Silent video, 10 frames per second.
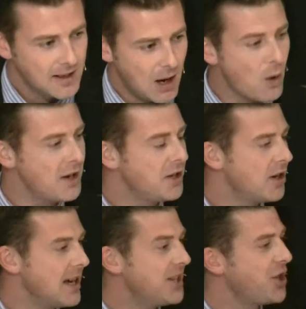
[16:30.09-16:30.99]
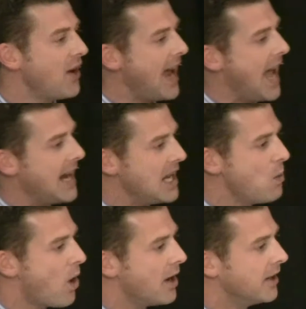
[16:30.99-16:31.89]
I wonder, is there
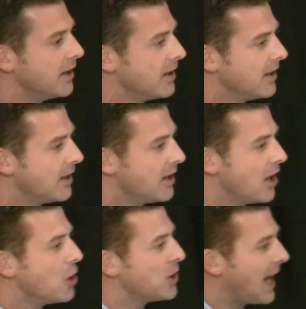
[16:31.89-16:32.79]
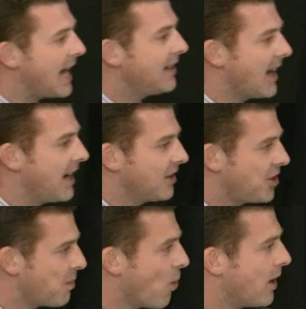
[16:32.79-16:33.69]
anyone who's like that
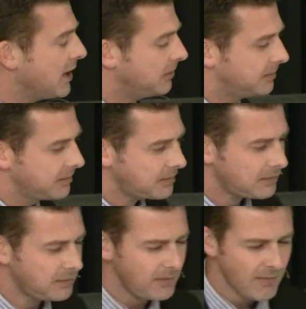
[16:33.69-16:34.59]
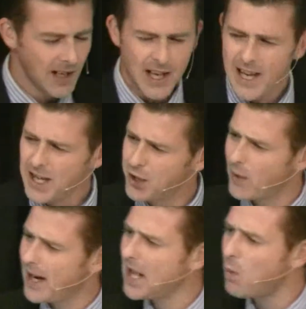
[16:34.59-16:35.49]
this morning? Is
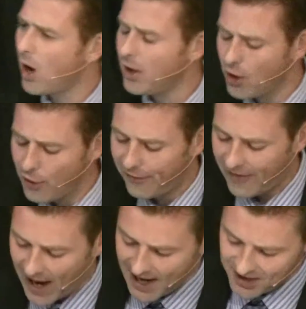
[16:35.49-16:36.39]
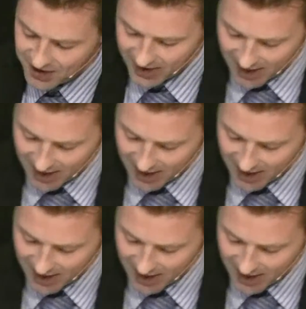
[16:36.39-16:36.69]
there anyone who finds